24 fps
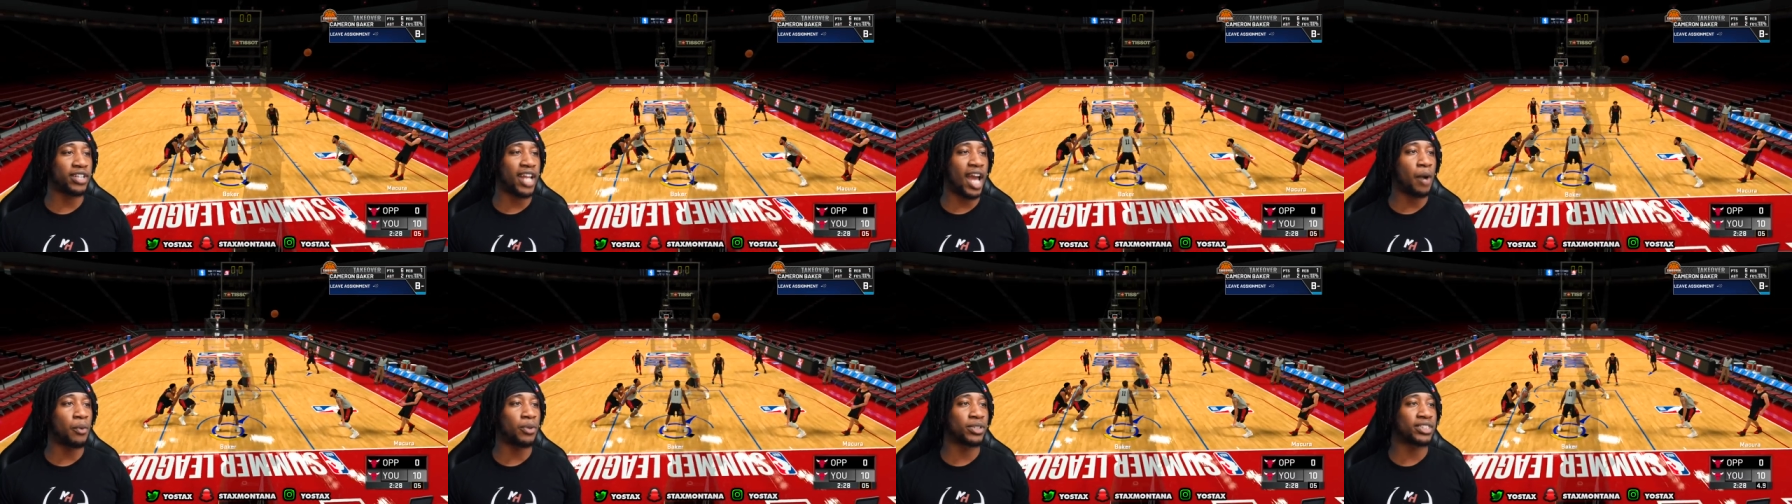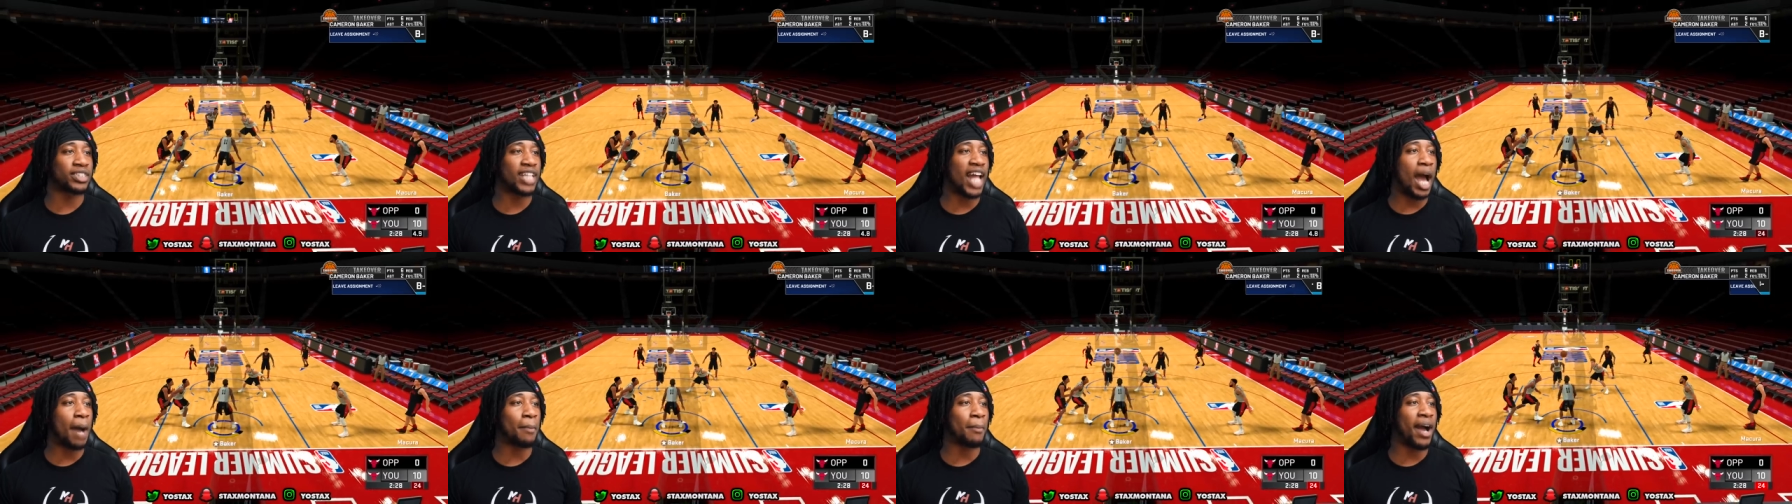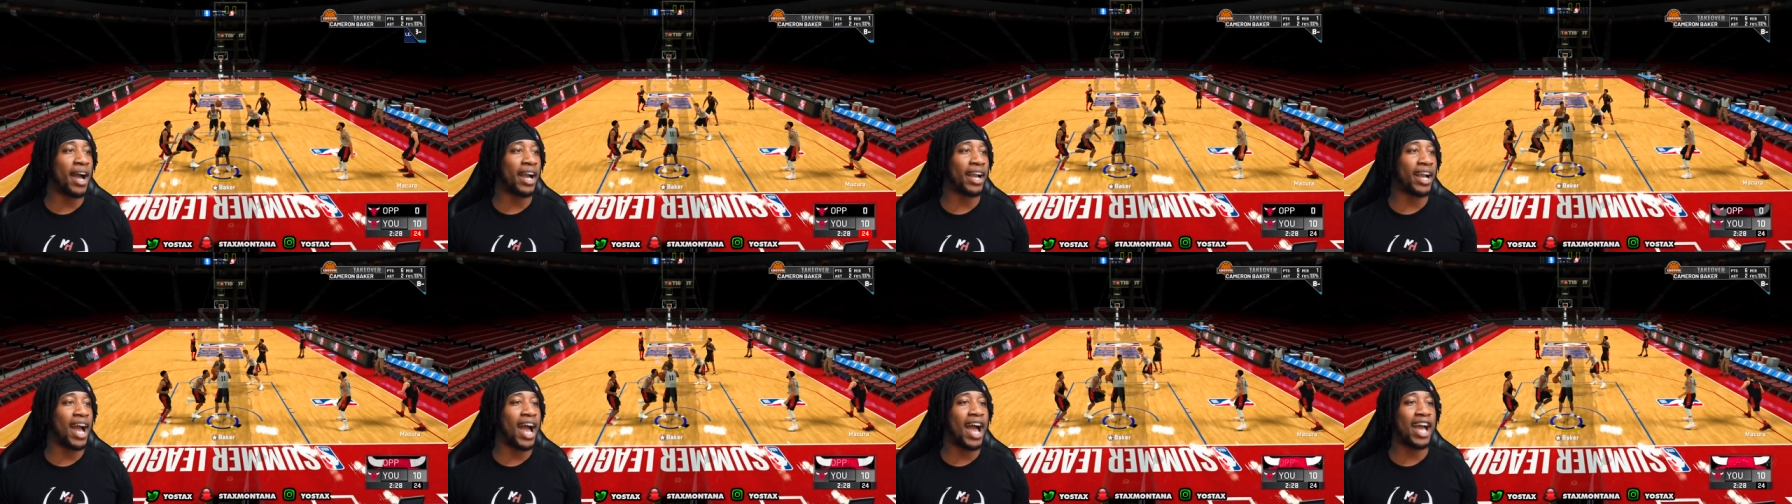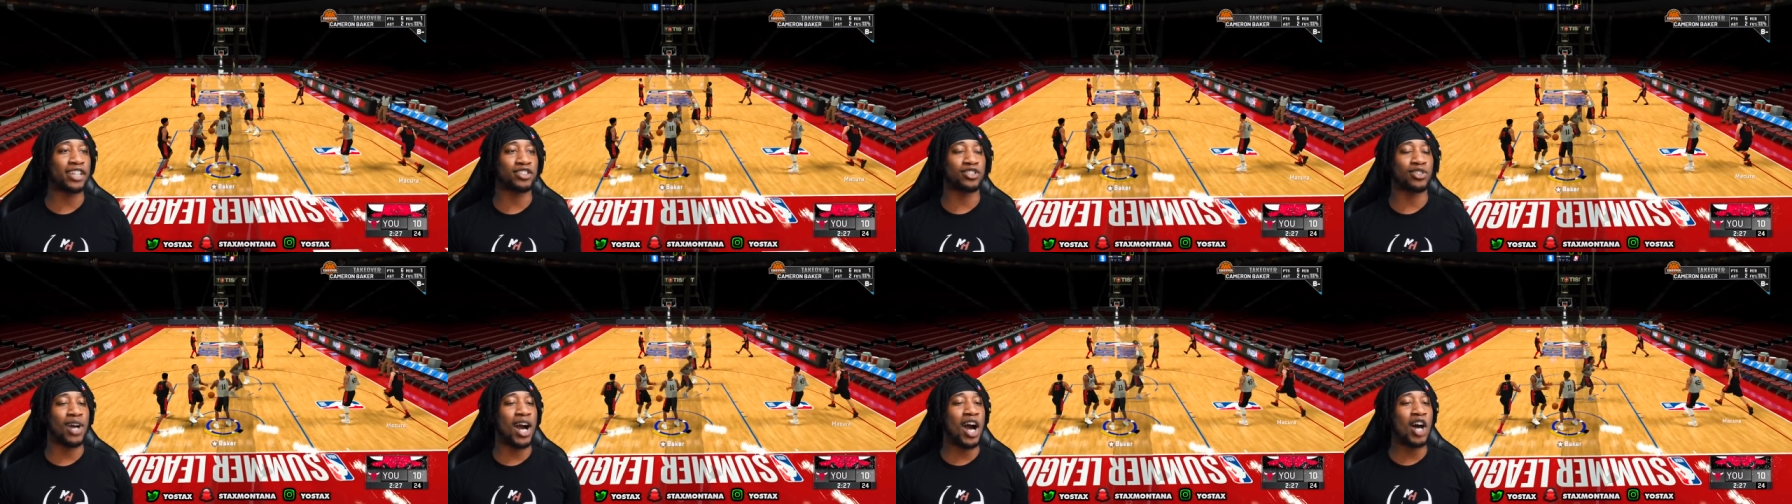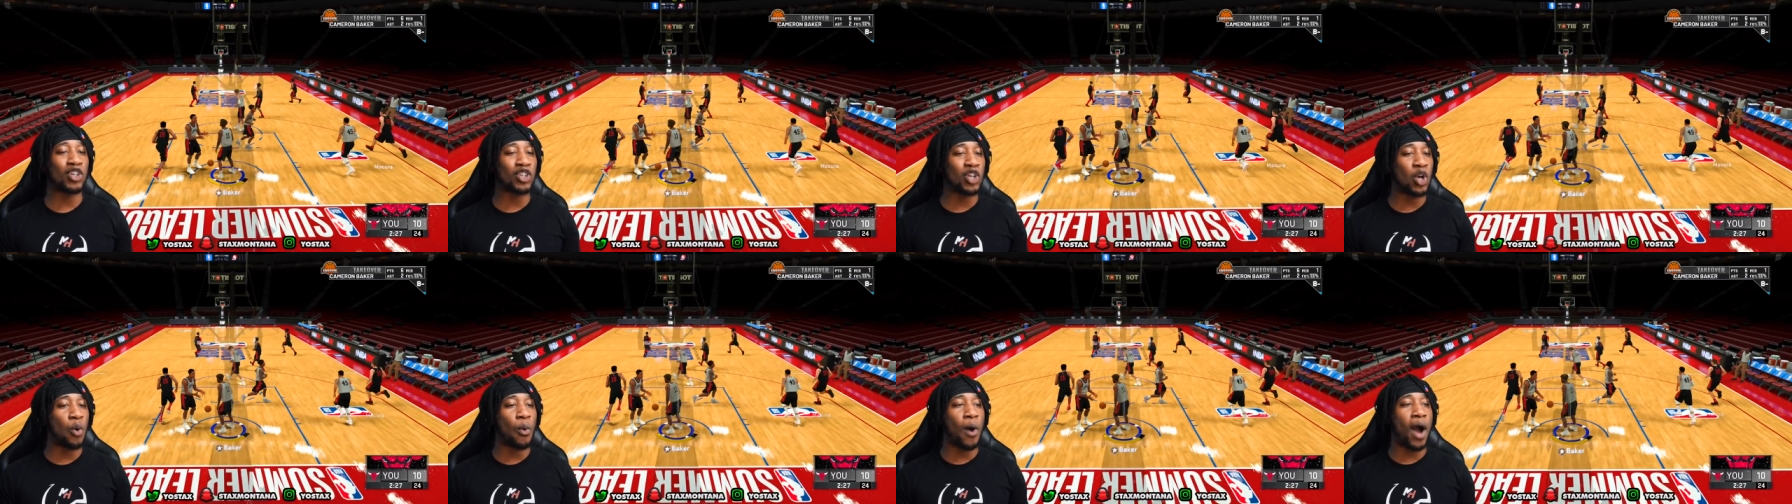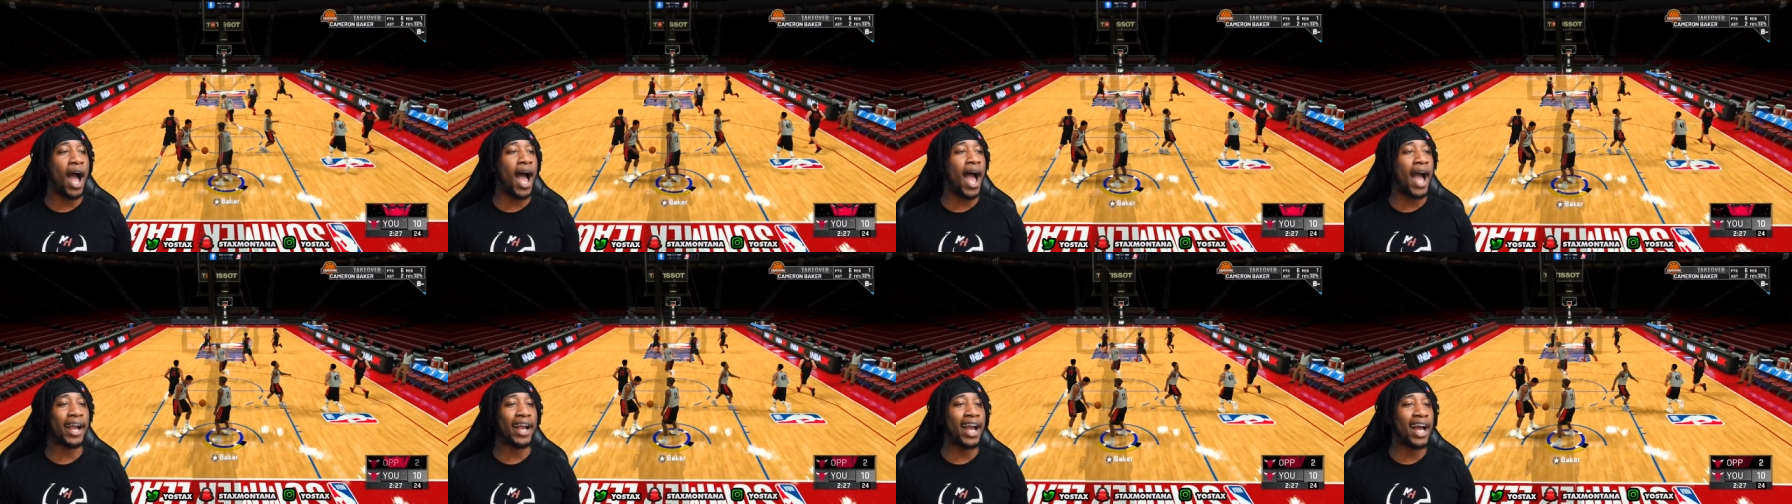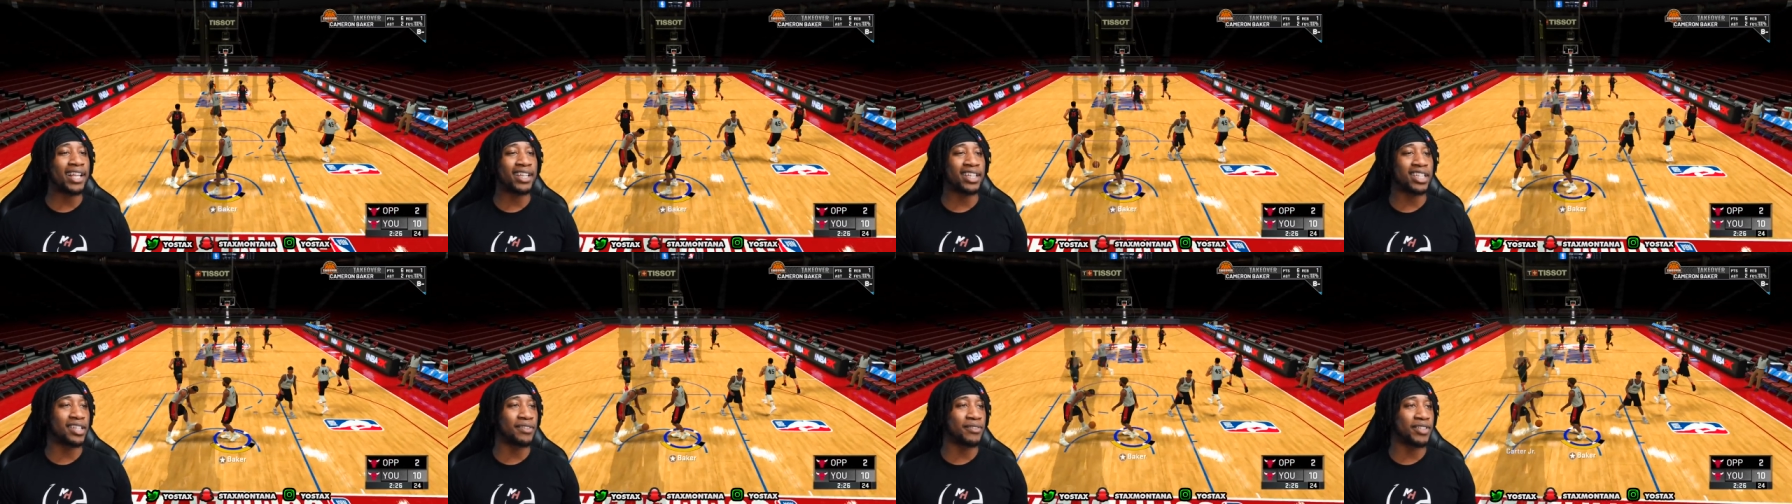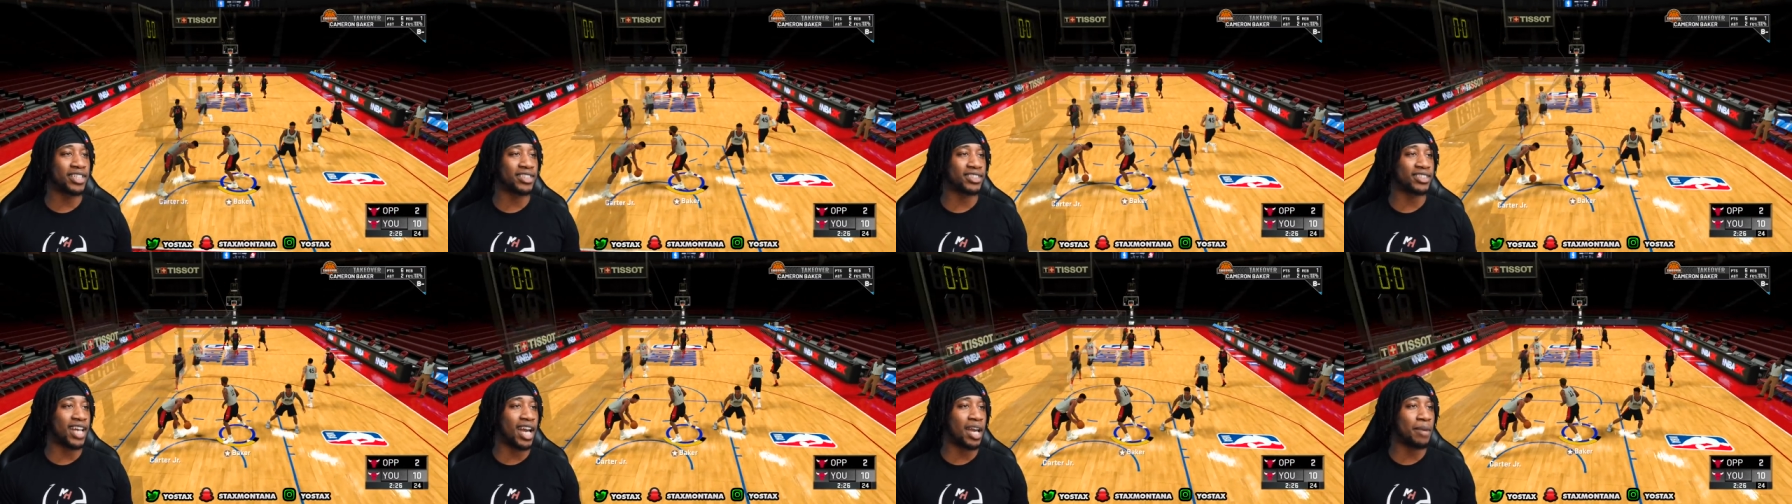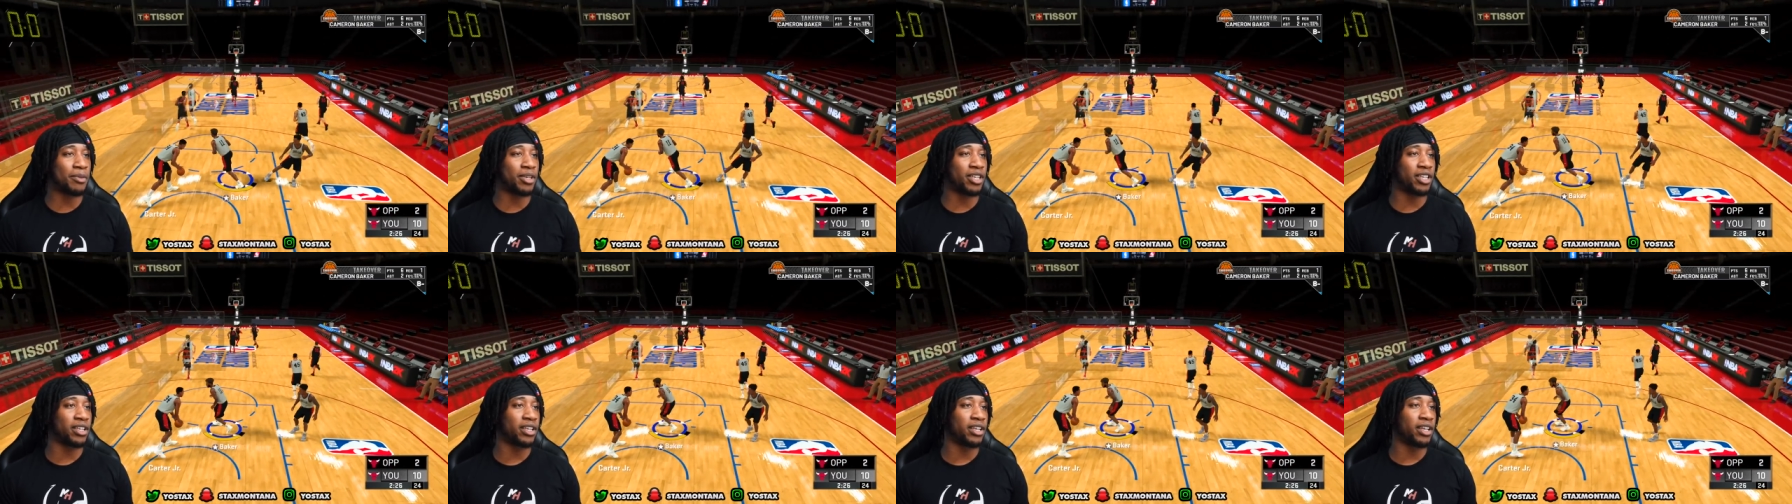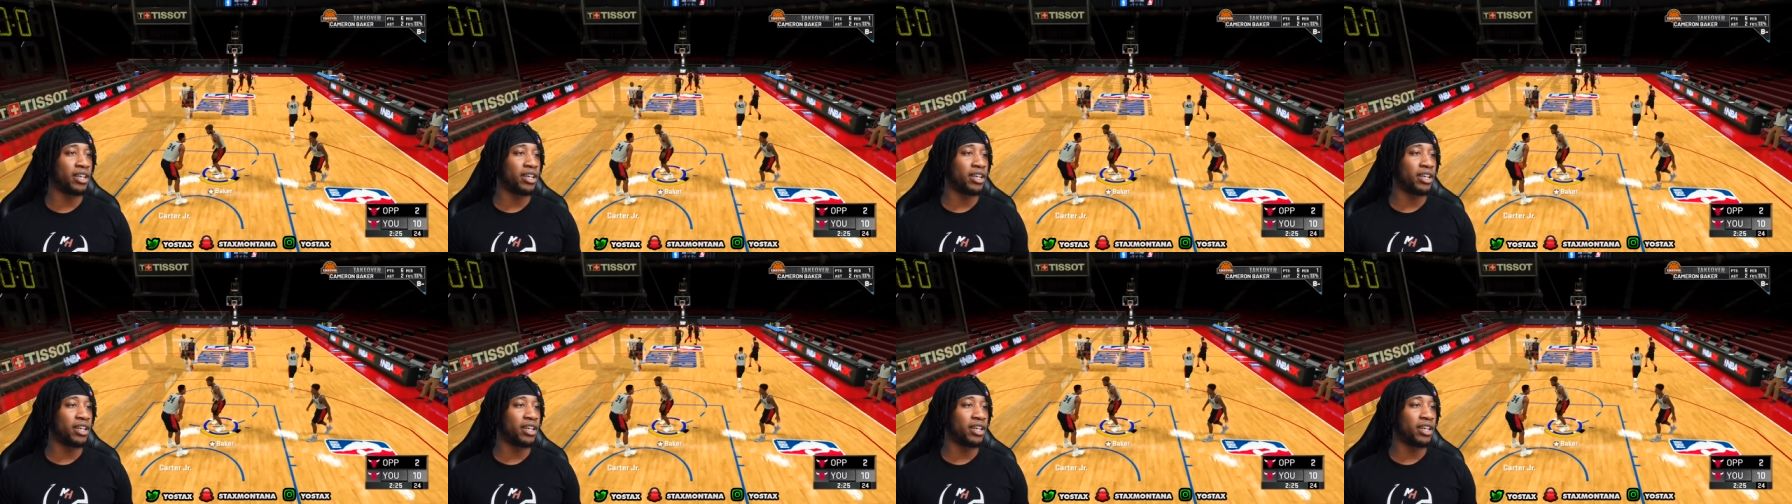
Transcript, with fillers: That was not my guy, so I don't know why I got leaving assignment.